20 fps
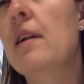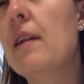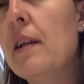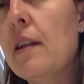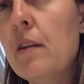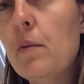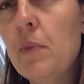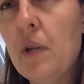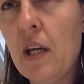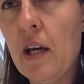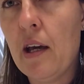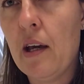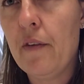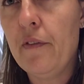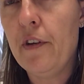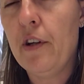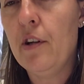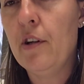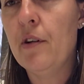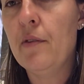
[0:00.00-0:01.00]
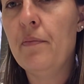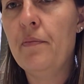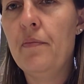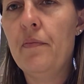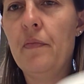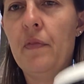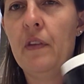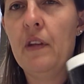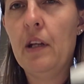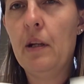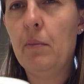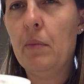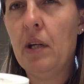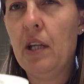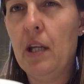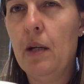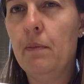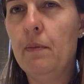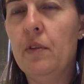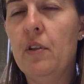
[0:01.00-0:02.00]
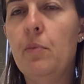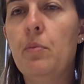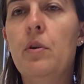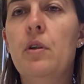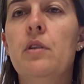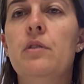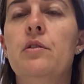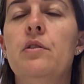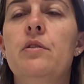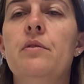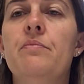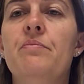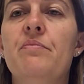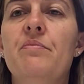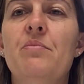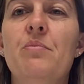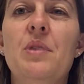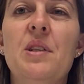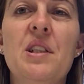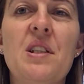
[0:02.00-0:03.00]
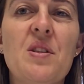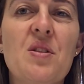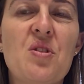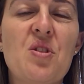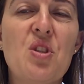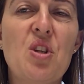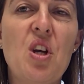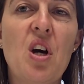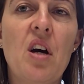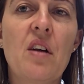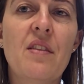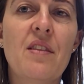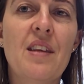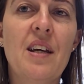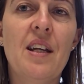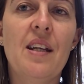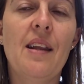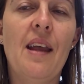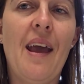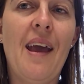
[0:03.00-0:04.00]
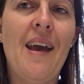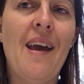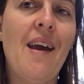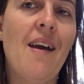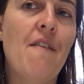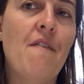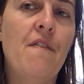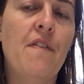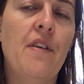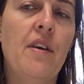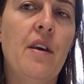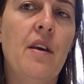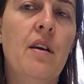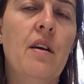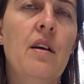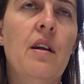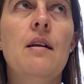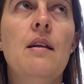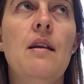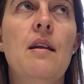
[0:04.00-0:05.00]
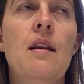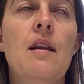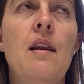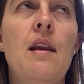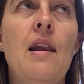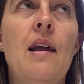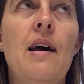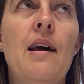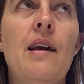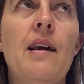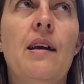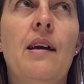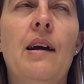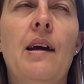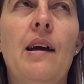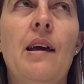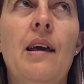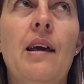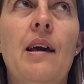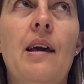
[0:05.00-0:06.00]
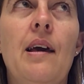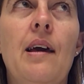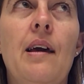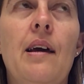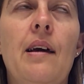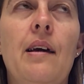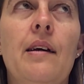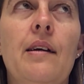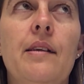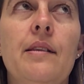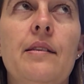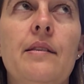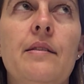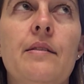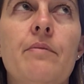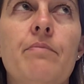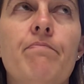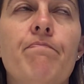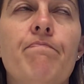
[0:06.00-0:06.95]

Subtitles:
a little bit heavier than my empty bottle, but it's not that heavy like I had